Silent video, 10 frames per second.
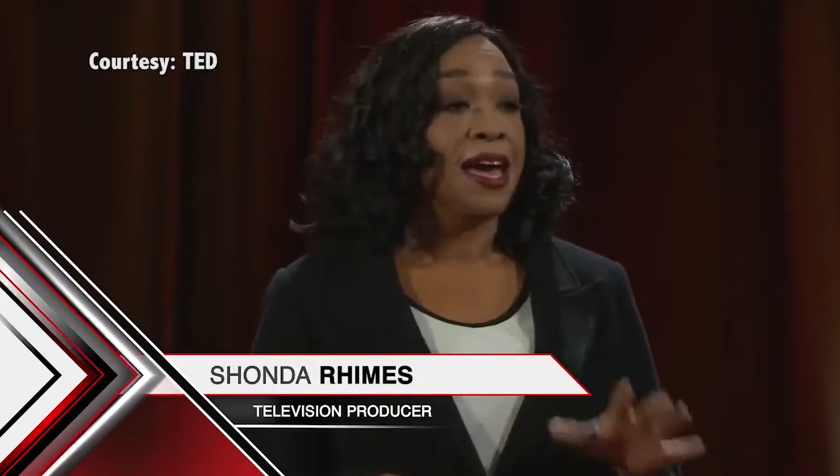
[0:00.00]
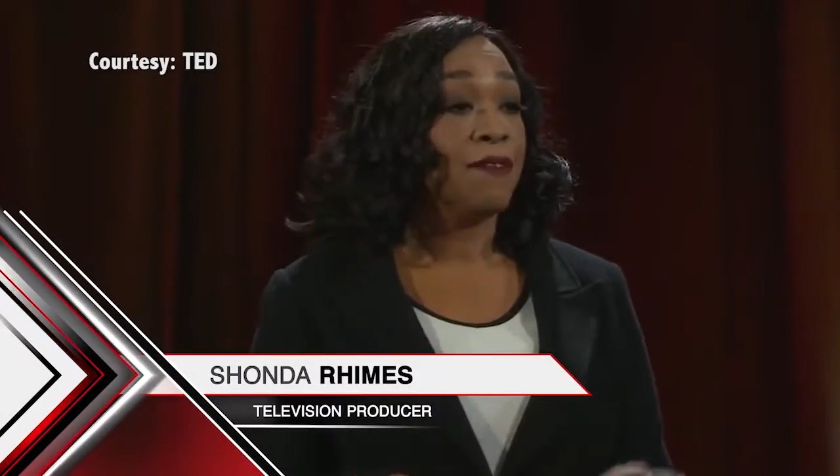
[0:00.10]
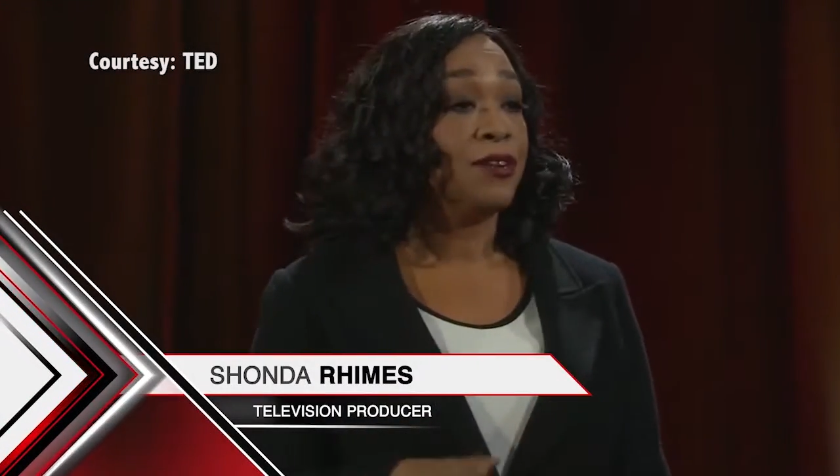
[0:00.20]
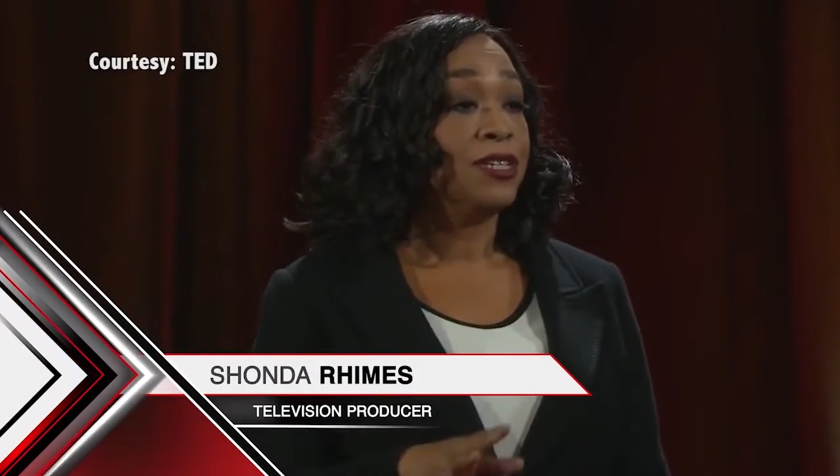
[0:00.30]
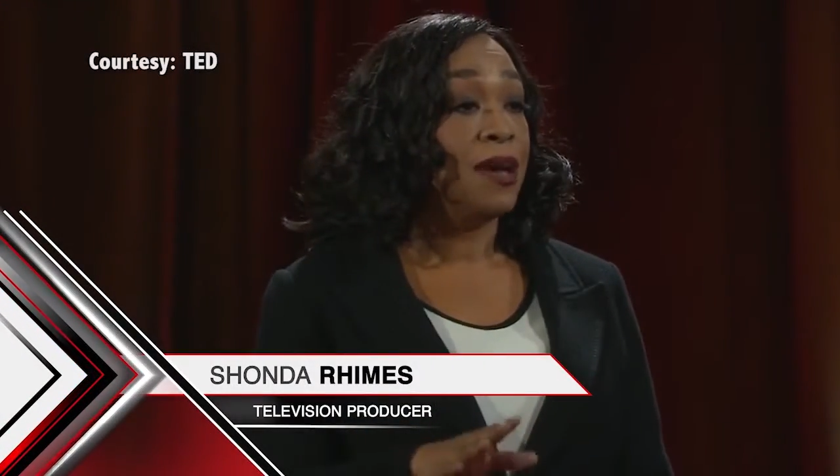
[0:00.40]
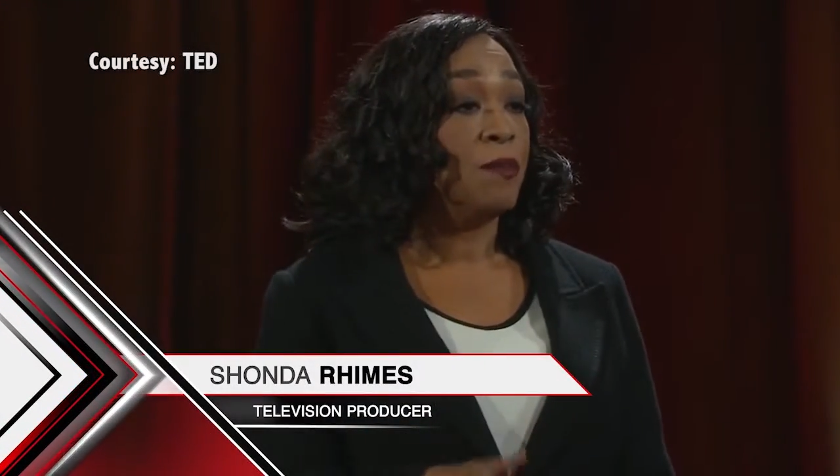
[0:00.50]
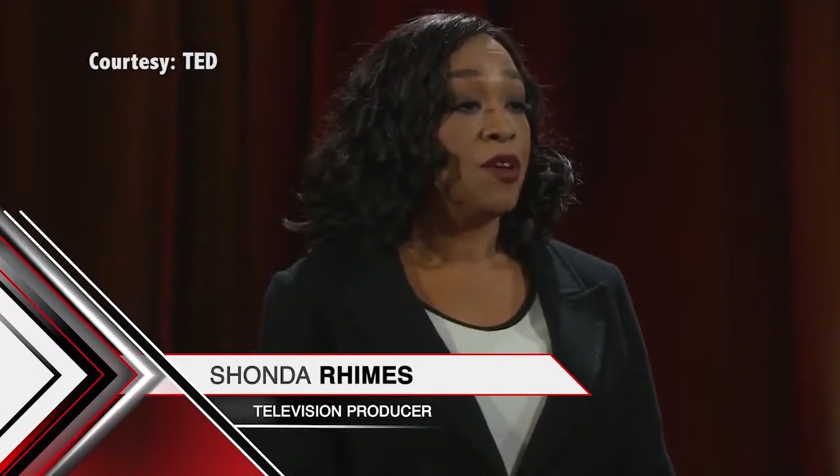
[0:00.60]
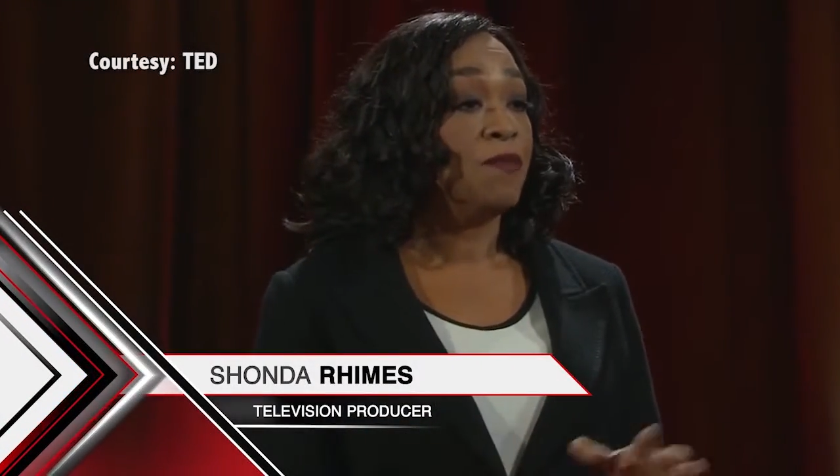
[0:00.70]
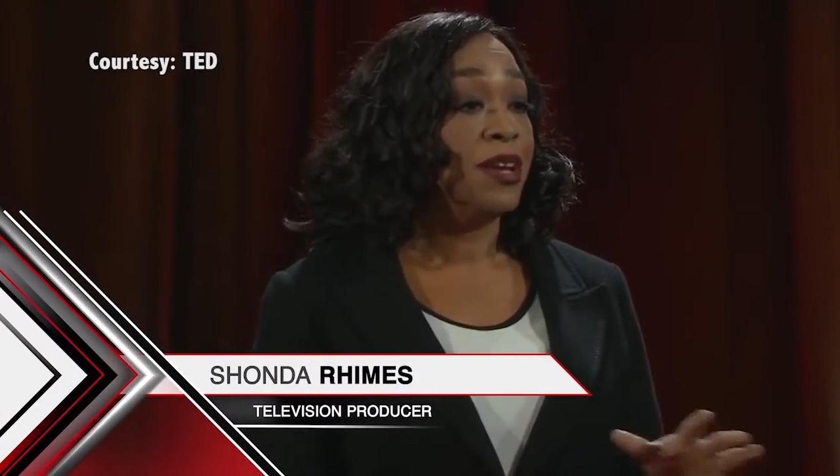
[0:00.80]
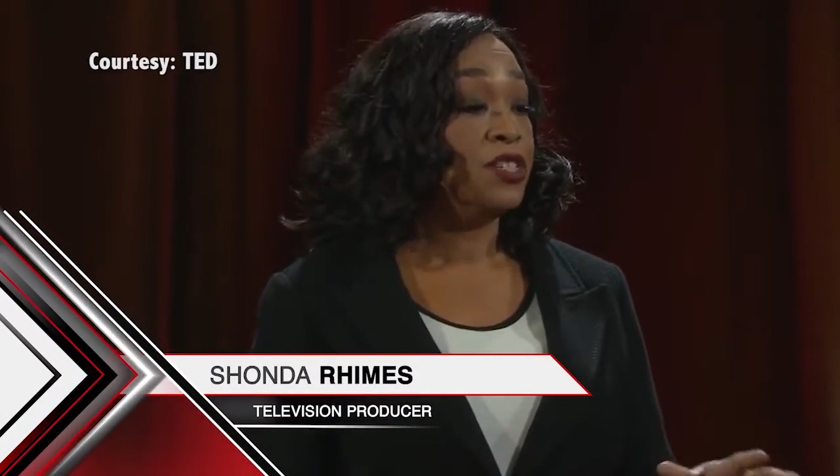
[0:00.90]
every time
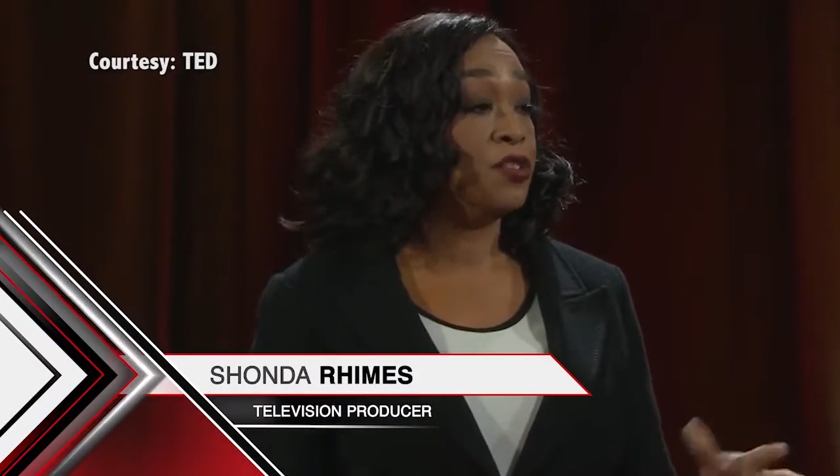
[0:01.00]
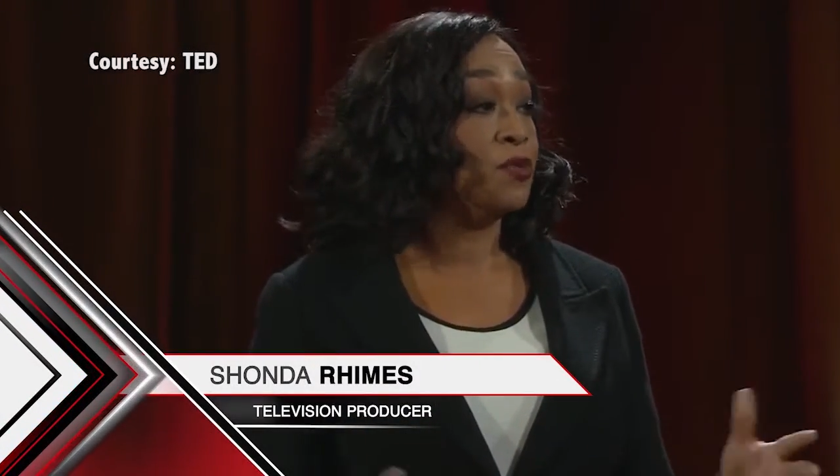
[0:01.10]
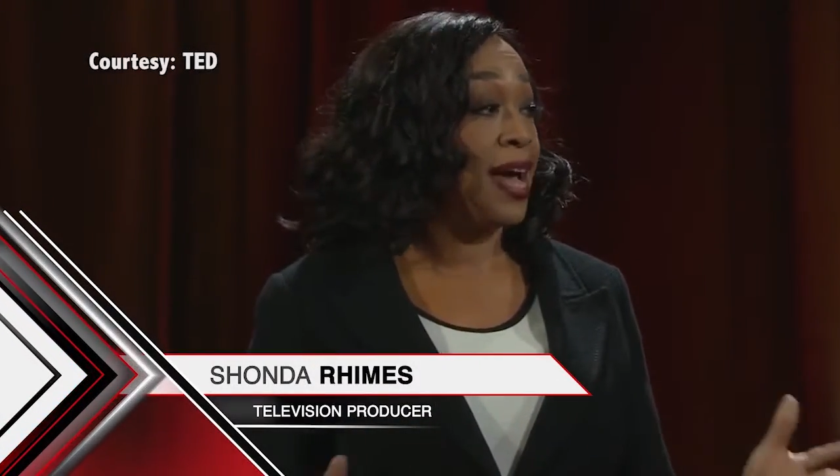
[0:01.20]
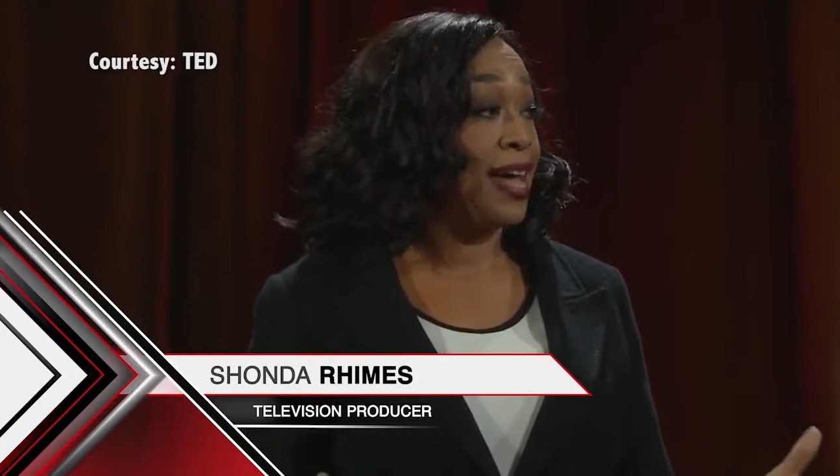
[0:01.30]
one of my children